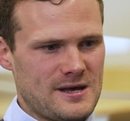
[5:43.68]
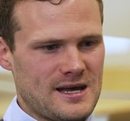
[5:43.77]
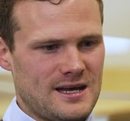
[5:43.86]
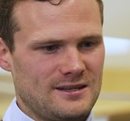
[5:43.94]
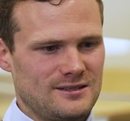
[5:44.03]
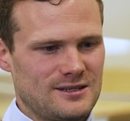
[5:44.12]

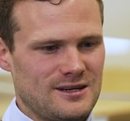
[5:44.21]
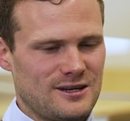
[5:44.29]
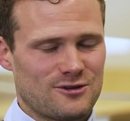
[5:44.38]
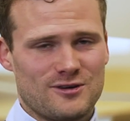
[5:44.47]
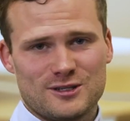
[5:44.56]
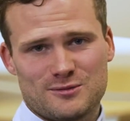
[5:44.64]
and
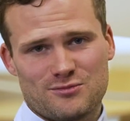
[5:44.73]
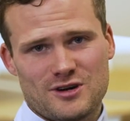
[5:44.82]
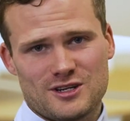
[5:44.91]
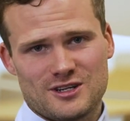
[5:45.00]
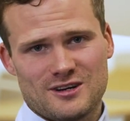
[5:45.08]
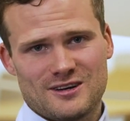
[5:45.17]
creditor
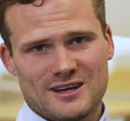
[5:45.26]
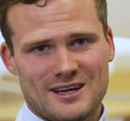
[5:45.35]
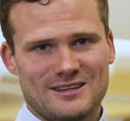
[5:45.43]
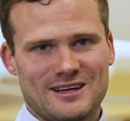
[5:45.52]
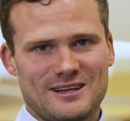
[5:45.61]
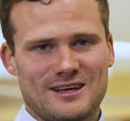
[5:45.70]
pressure
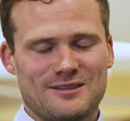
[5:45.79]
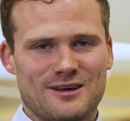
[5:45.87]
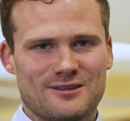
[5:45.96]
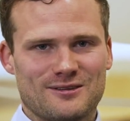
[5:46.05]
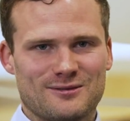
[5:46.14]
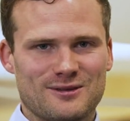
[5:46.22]
and
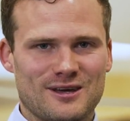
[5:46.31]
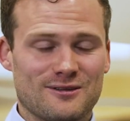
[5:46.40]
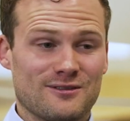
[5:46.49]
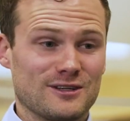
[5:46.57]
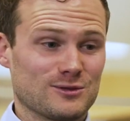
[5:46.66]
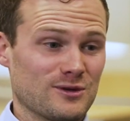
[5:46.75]
the other
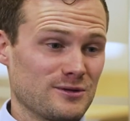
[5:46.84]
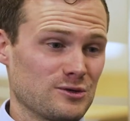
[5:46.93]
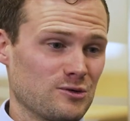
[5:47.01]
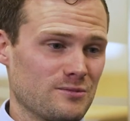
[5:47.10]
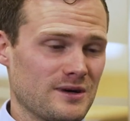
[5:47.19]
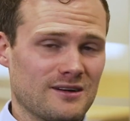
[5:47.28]
things we're going to be
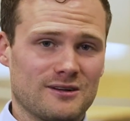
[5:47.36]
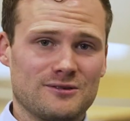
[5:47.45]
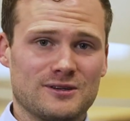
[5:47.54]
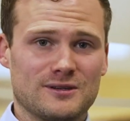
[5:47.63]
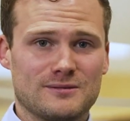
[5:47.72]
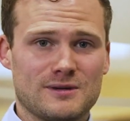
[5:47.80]
talking about,
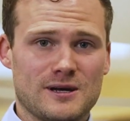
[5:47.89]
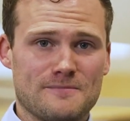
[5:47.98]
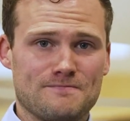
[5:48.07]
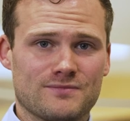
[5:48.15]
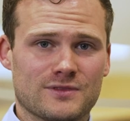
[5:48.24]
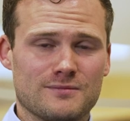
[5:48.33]
including
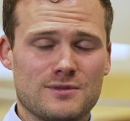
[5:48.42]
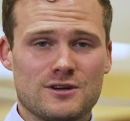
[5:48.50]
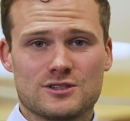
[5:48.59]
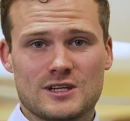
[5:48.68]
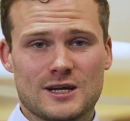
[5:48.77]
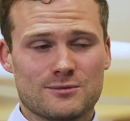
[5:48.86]

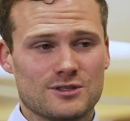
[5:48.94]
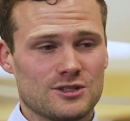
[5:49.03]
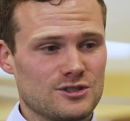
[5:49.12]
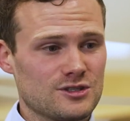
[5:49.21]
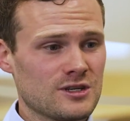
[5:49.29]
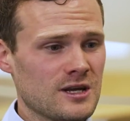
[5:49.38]
mergers and
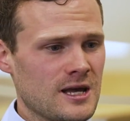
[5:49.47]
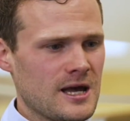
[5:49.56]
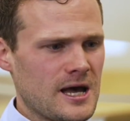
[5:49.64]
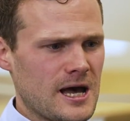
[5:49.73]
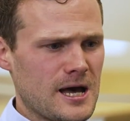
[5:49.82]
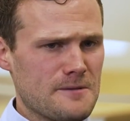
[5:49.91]
acquisitions.
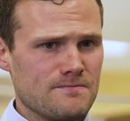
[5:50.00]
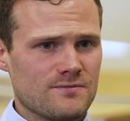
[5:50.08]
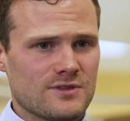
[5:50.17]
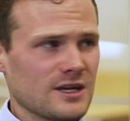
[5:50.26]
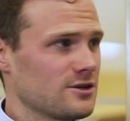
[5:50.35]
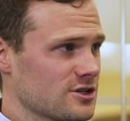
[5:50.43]

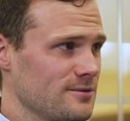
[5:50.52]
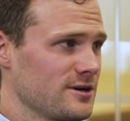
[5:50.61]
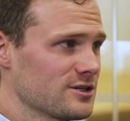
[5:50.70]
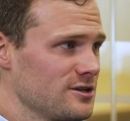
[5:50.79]
Thank you so much,